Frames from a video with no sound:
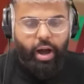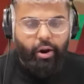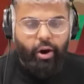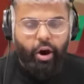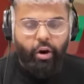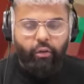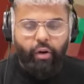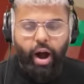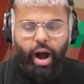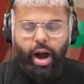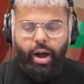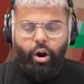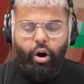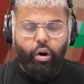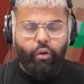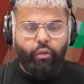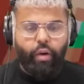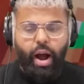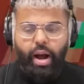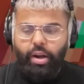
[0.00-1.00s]
all right,
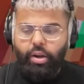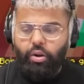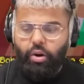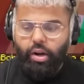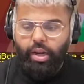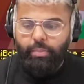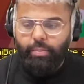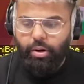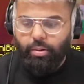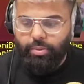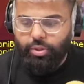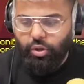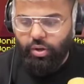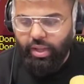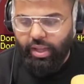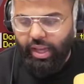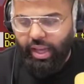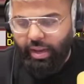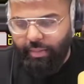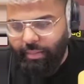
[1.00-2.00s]
all right. Doni Bobes joined
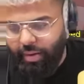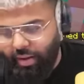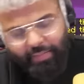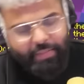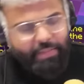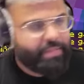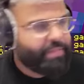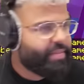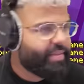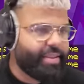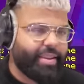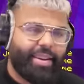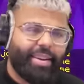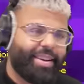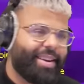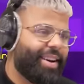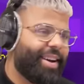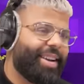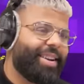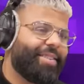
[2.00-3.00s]
oh, the game.
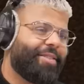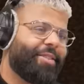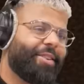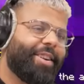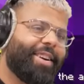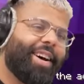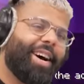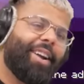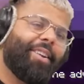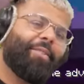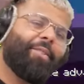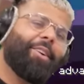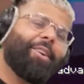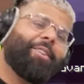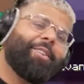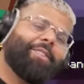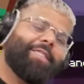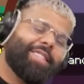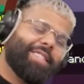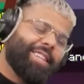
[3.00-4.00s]
I don't want to. I don't want to
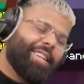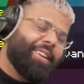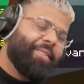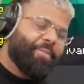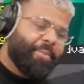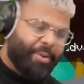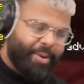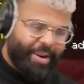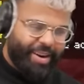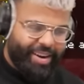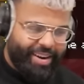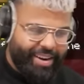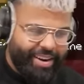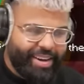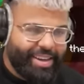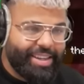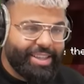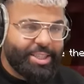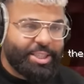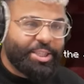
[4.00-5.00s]
do this.
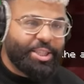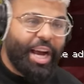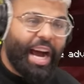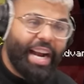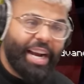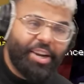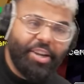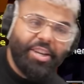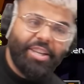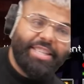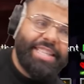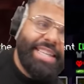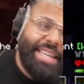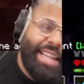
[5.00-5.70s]
Chat, do you see